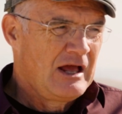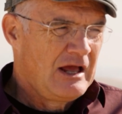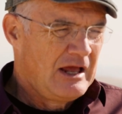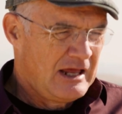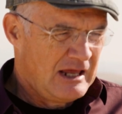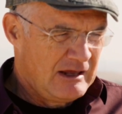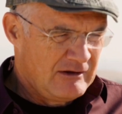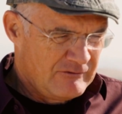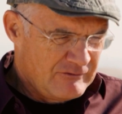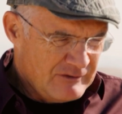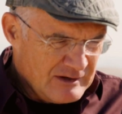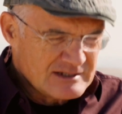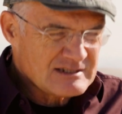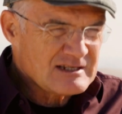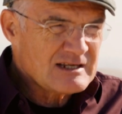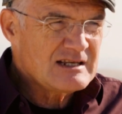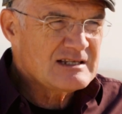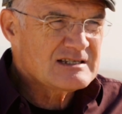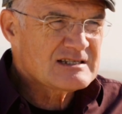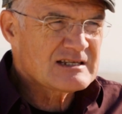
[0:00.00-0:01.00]
he
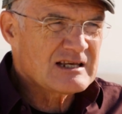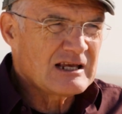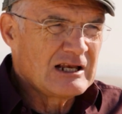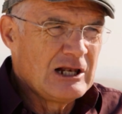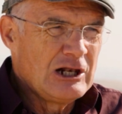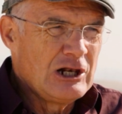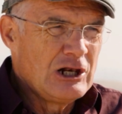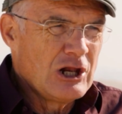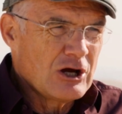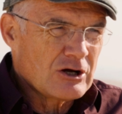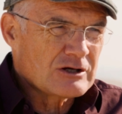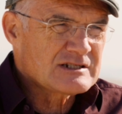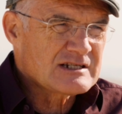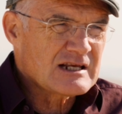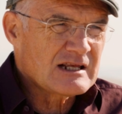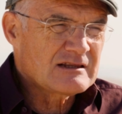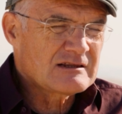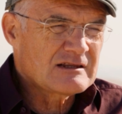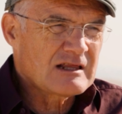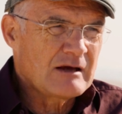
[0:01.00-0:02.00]
visits, he
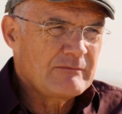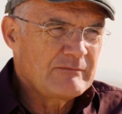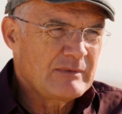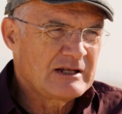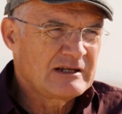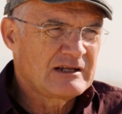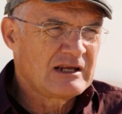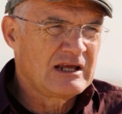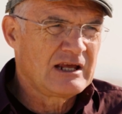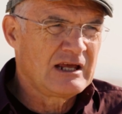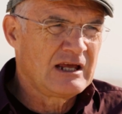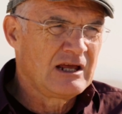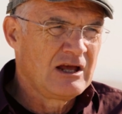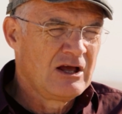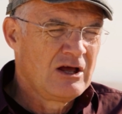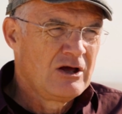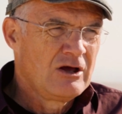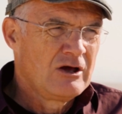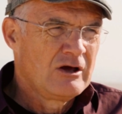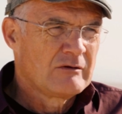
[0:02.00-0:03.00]
looks at them, and he
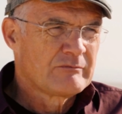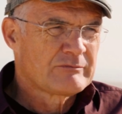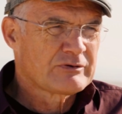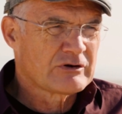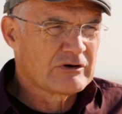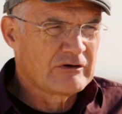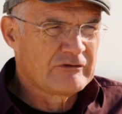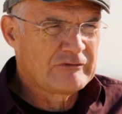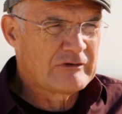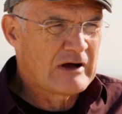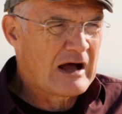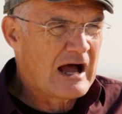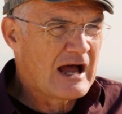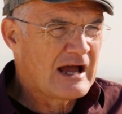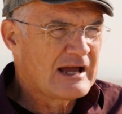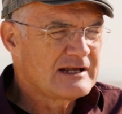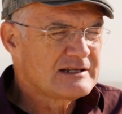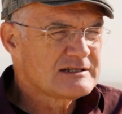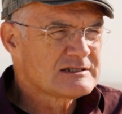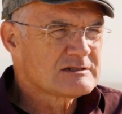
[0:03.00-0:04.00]

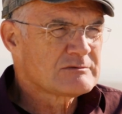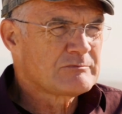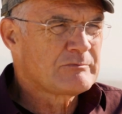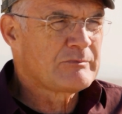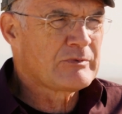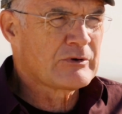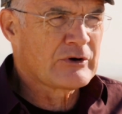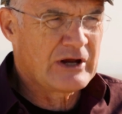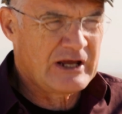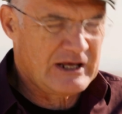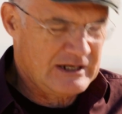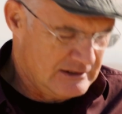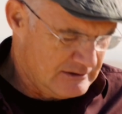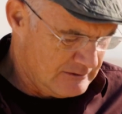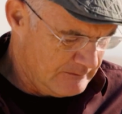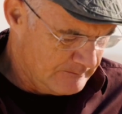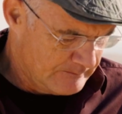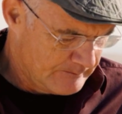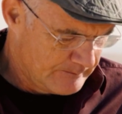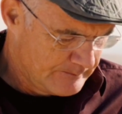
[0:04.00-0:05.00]
provides
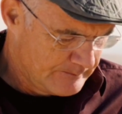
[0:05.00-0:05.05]
bread.